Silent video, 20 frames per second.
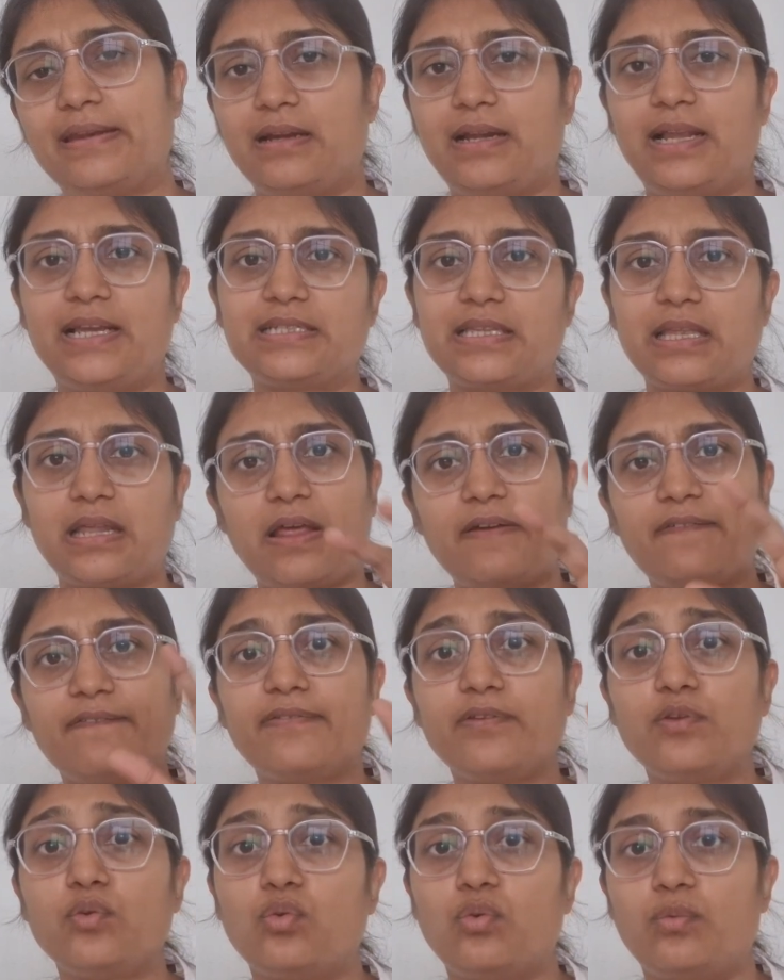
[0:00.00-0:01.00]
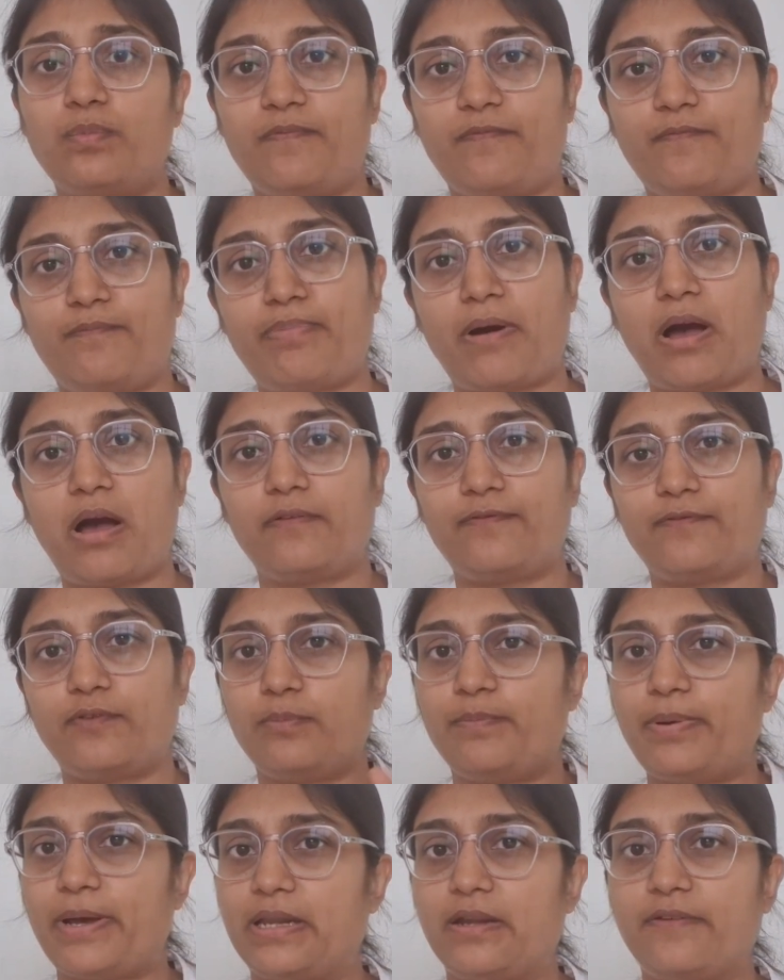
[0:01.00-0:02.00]
realized there are few
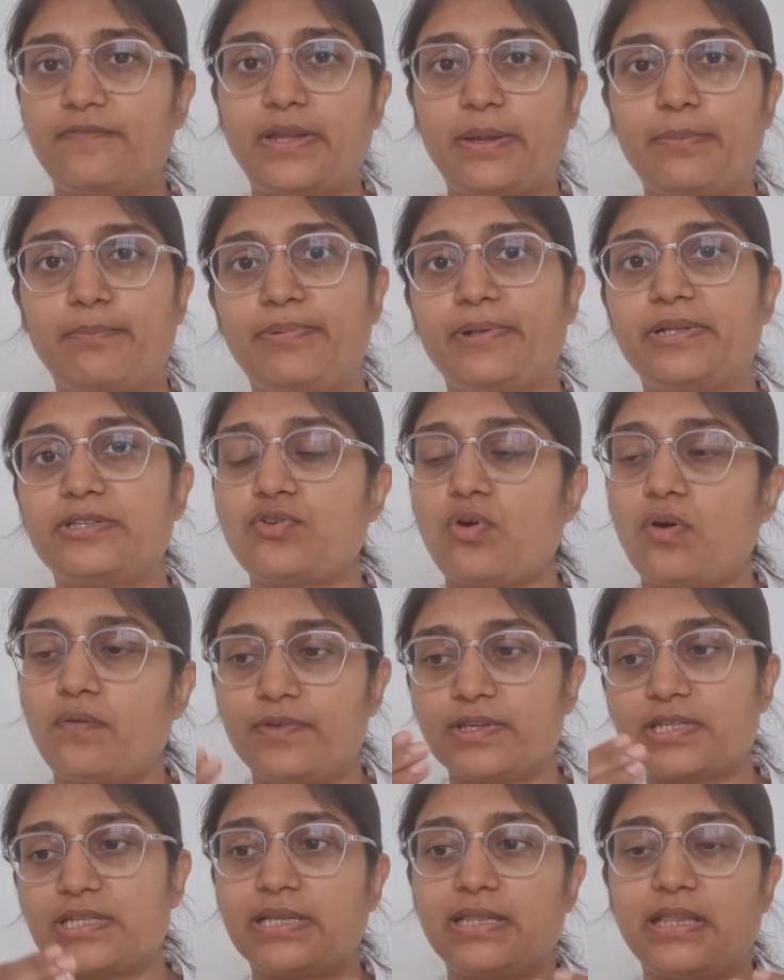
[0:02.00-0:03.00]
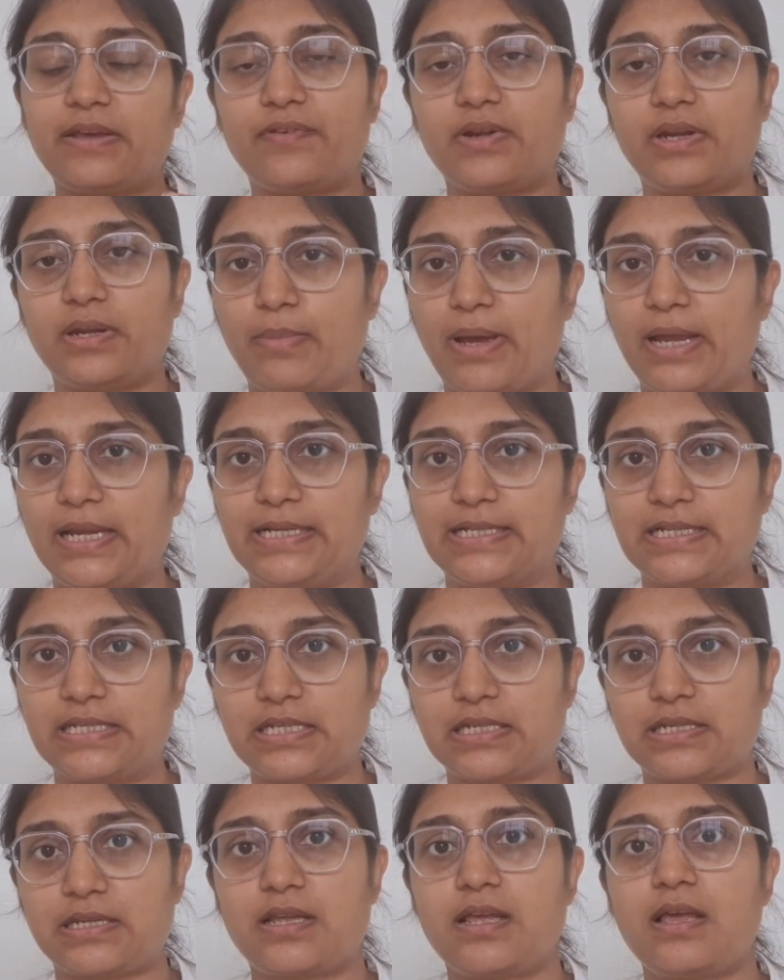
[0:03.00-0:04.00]
powerful Bhairav temples. So obviously they were in my
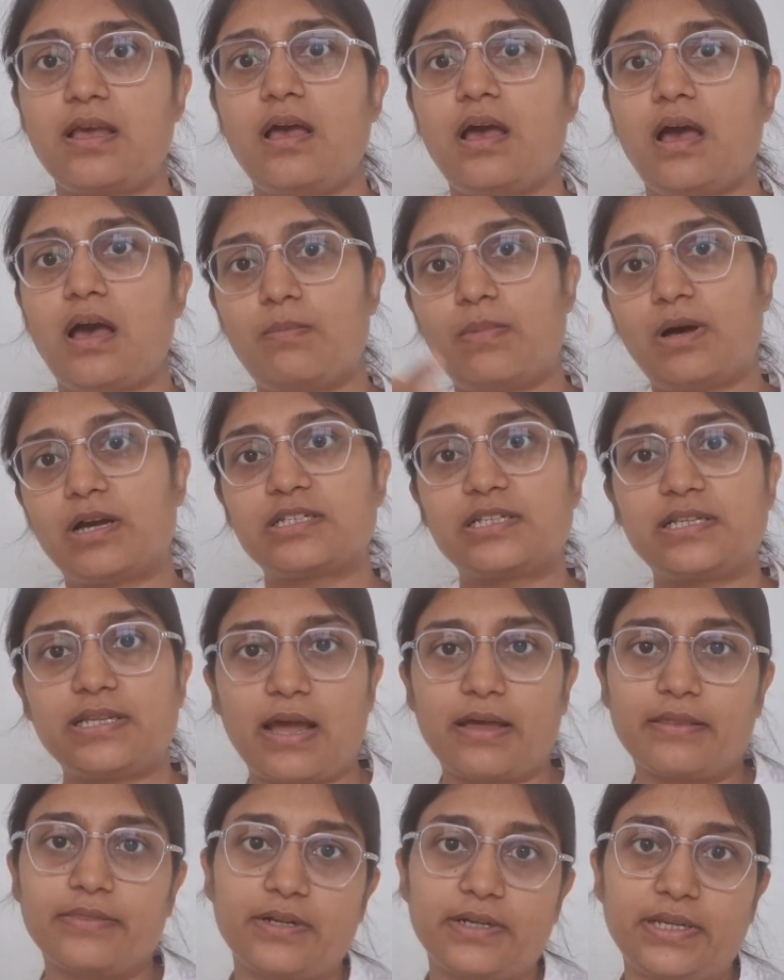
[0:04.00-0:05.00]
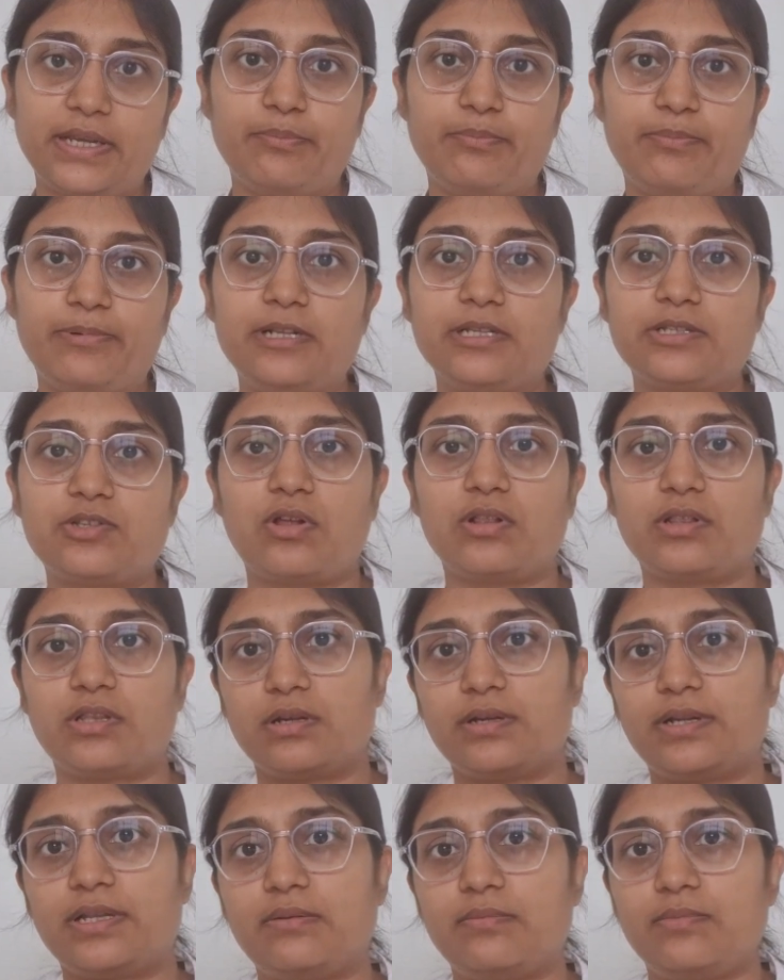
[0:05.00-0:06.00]
list amongst the other temples, all
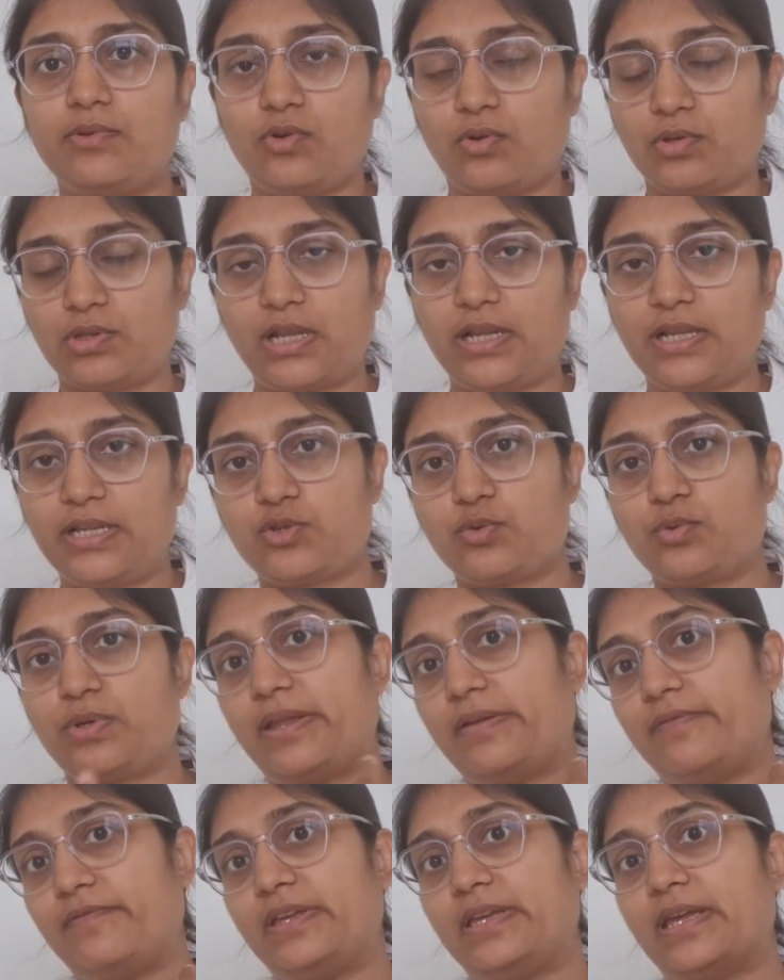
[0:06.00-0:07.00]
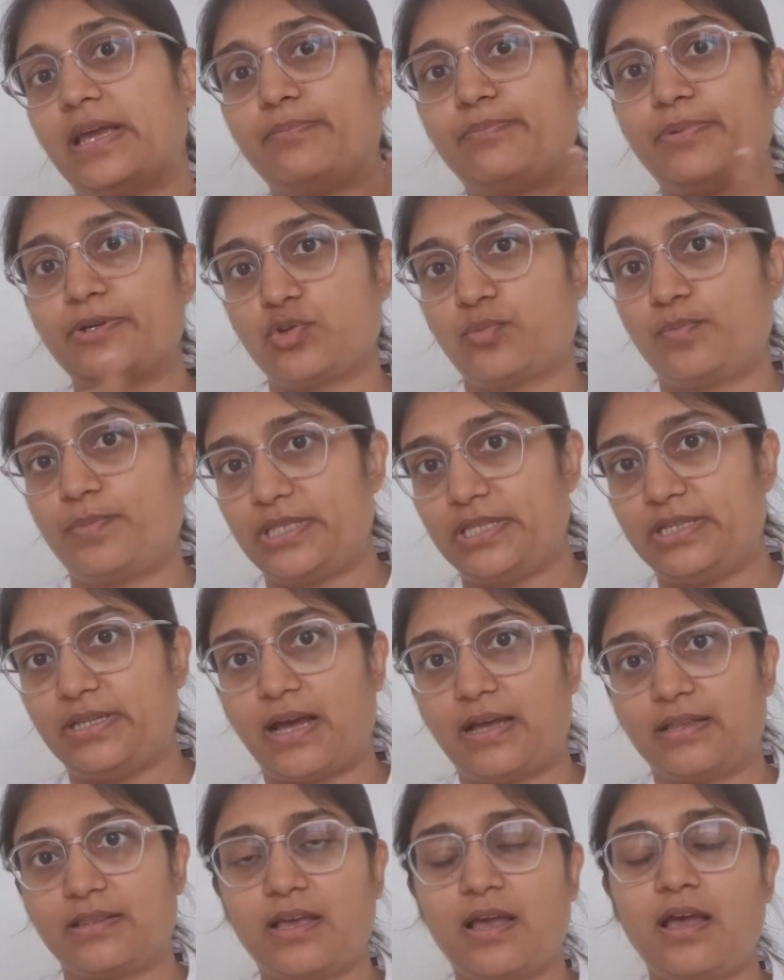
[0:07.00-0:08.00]
the Taleju Devi and
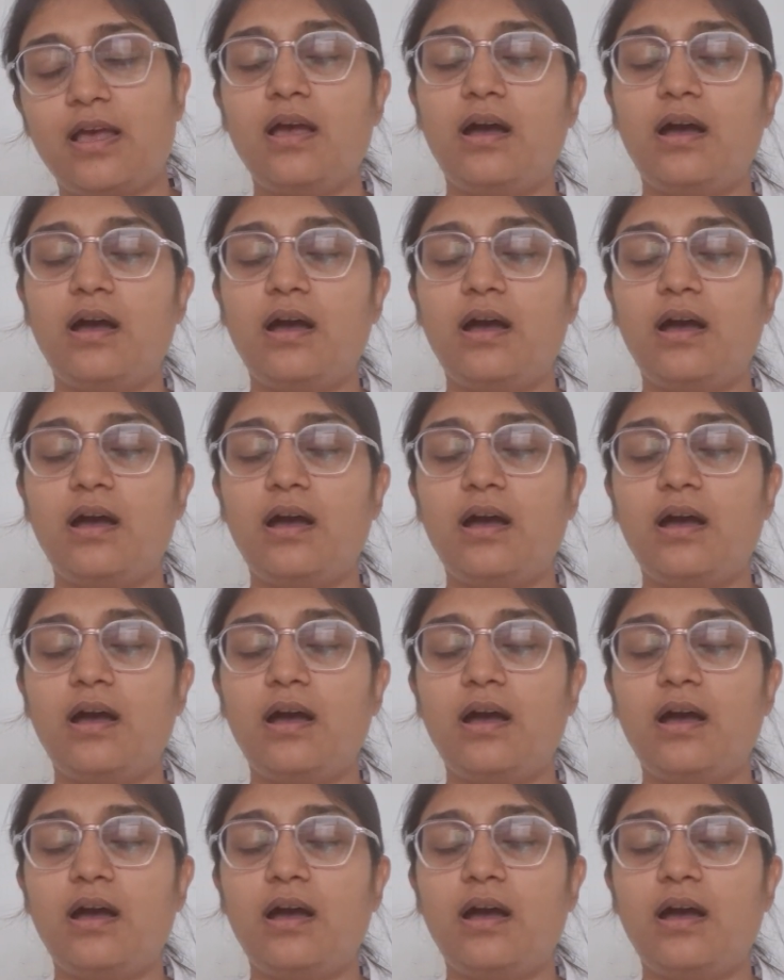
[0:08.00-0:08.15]
Pashupatinath.